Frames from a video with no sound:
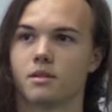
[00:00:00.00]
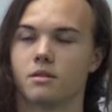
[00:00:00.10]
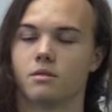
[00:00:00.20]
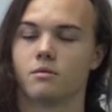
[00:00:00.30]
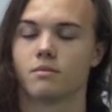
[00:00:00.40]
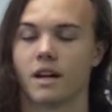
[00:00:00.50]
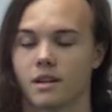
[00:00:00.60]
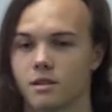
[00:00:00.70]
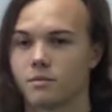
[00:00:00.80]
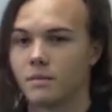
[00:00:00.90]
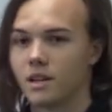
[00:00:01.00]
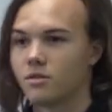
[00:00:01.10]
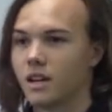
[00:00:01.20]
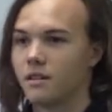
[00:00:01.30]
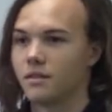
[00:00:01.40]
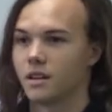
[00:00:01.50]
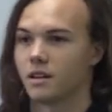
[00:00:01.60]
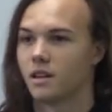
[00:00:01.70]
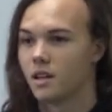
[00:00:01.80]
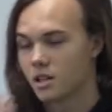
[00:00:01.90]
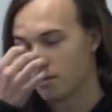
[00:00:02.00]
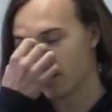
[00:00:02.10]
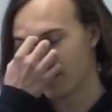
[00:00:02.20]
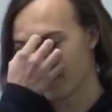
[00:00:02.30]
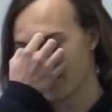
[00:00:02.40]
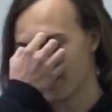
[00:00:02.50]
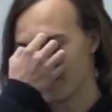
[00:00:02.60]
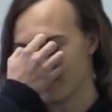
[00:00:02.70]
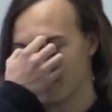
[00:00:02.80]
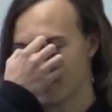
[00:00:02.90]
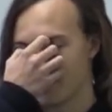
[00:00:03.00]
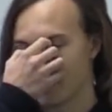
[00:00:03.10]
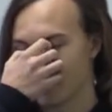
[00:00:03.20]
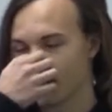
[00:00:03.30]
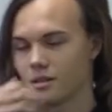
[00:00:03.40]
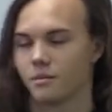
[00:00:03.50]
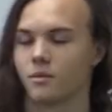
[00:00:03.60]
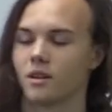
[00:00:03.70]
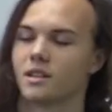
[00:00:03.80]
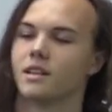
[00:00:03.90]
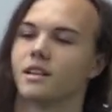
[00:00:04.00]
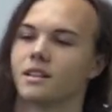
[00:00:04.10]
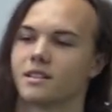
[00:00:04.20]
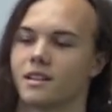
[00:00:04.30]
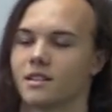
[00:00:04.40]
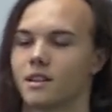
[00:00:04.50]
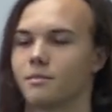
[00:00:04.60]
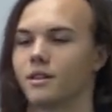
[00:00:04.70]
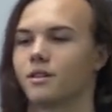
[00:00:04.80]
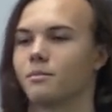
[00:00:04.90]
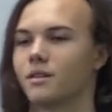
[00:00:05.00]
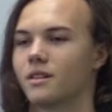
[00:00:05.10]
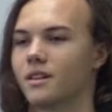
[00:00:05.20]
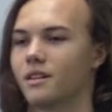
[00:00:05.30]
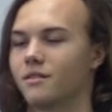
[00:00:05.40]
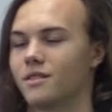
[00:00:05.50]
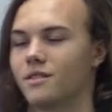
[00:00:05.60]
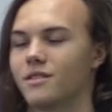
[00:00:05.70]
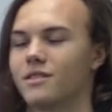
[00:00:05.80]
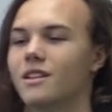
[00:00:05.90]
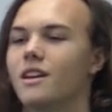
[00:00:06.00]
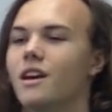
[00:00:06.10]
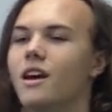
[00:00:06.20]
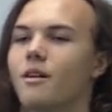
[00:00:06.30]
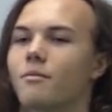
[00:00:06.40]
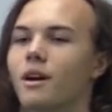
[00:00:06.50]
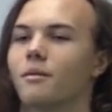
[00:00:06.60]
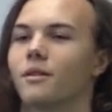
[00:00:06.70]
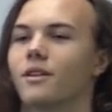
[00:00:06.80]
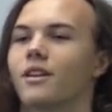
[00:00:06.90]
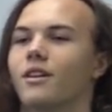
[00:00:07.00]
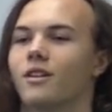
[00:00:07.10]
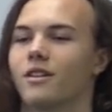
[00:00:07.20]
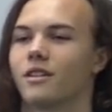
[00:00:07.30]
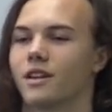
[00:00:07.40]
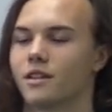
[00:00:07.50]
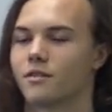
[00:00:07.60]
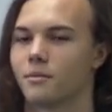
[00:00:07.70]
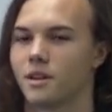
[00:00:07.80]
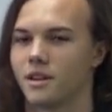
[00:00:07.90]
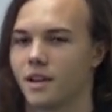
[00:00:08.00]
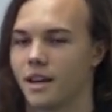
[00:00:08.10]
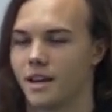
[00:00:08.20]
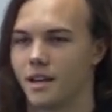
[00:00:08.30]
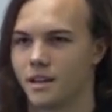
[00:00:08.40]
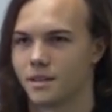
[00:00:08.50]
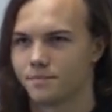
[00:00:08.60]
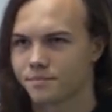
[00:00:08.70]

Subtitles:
to practice with my driving, specifically with the little more tedious things like parallel parking, which was probably one of the harder things for me, and